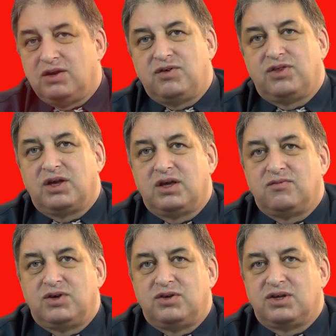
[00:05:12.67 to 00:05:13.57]
if you're thinking
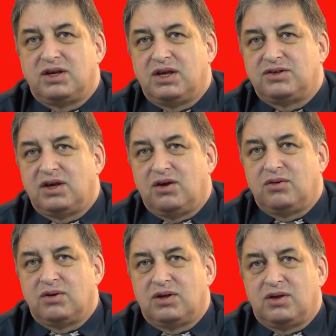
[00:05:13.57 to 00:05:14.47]
of using an S E
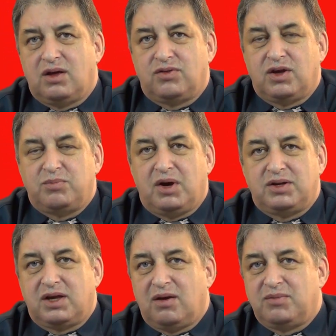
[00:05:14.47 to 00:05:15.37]
O uh,
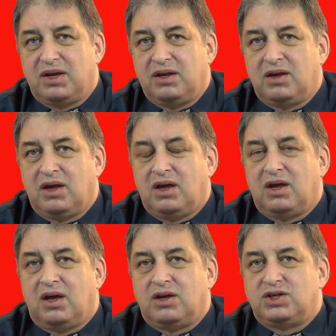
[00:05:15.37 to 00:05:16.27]
third-party company,
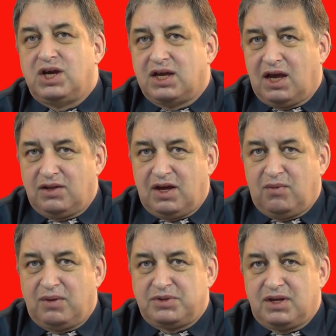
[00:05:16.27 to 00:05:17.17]
check out their
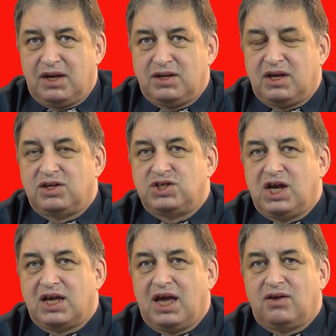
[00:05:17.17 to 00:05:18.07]
website and
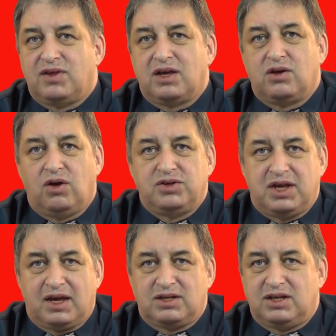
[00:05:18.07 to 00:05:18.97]
check out their
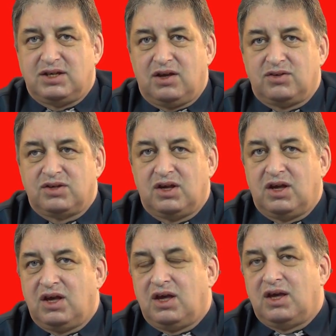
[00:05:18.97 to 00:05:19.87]
contact details.
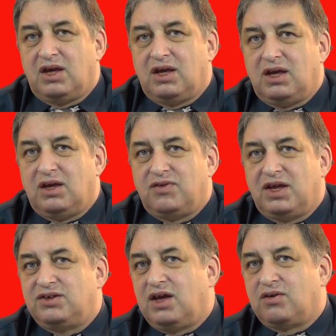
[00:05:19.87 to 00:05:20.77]
If an
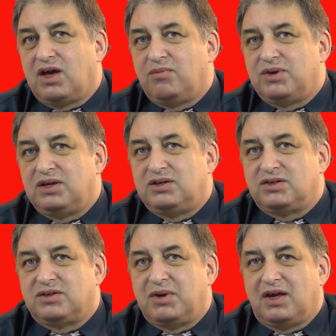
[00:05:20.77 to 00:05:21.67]
S E O company
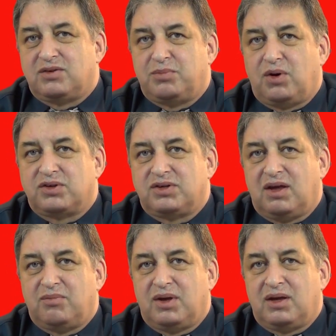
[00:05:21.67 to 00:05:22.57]
just simply has a box
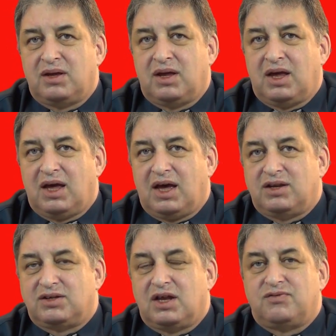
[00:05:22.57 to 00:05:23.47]
number
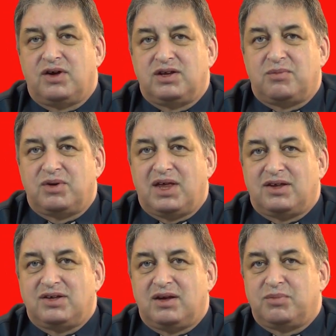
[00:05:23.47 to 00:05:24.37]
and a telephone number and
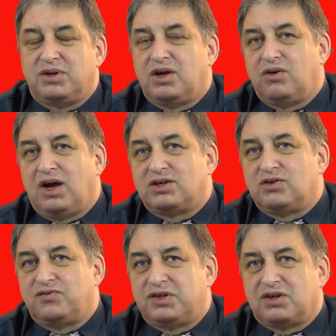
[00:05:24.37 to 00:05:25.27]
that's it, but no
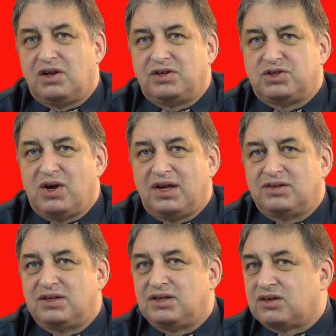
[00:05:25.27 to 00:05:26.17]
actual physical
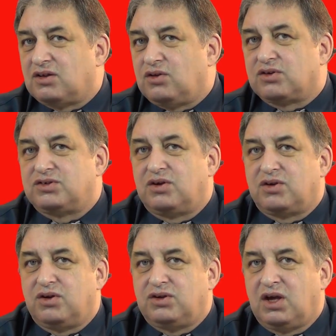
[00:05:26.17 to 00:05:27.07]
address, it doesn't look so
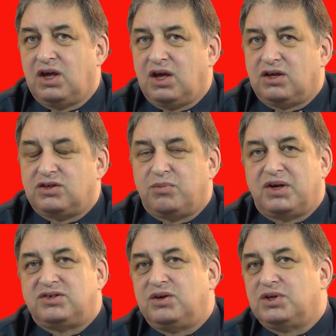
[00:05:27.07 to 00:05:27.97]
good. So
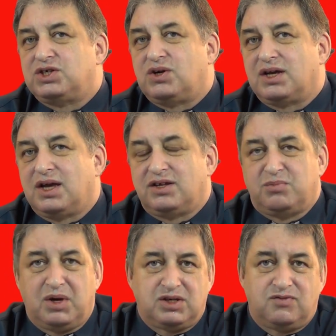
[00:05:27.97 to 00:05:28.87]
basically you want to try and get as
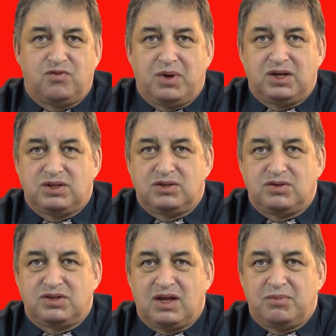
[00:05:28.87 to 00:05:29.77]
much information to
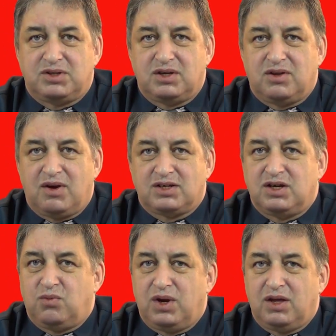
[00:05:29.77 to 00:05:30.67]
establish that they're
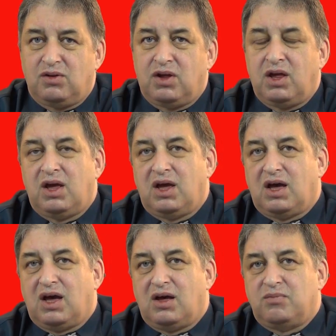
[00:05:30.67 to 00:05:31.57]
actually real.
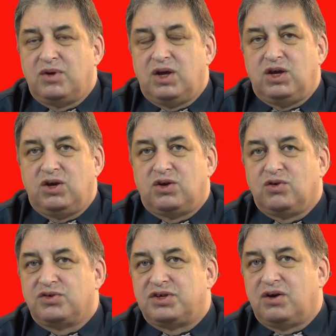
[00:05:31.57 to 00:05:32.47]
Um, you could
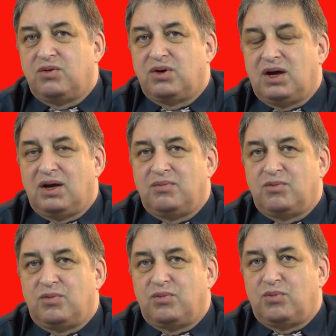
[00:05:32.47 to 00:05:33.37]
also
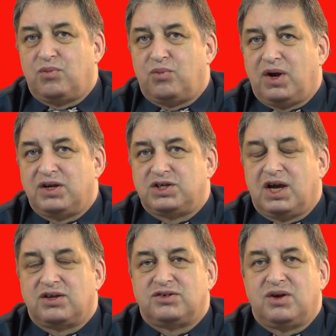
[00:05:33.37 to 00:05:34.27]
um, run a
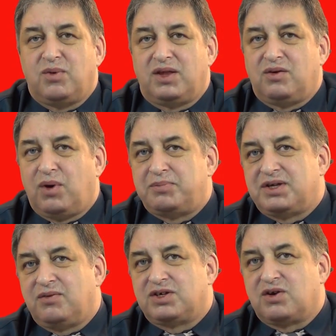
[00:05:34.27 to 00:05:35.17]
check to see when the
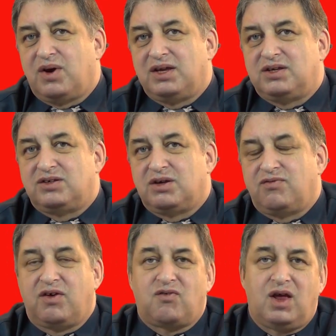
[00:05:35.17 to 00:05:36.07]
website was created. So if
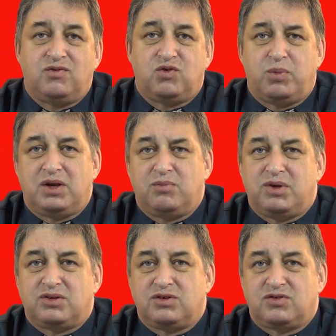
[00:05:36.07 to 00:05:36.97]
they've claimed to have been in
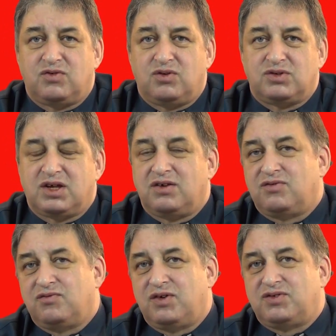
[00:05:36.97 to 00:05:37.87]
business for, say,
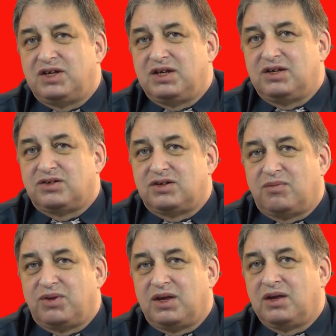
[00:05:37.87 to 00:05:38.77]
fifteen years or
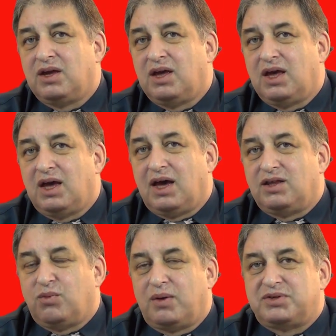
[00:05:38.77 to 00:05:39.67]
something, and
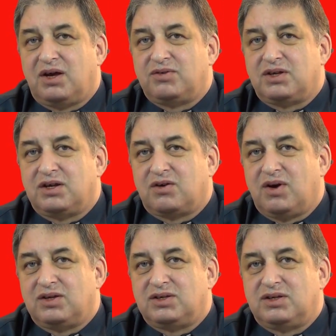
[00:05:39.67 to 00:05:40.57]
the website was only
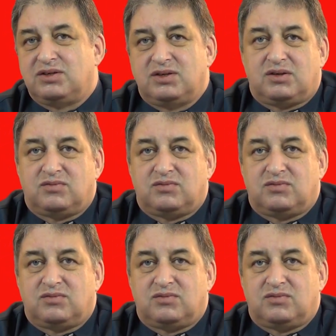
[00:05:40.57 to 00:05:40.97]
created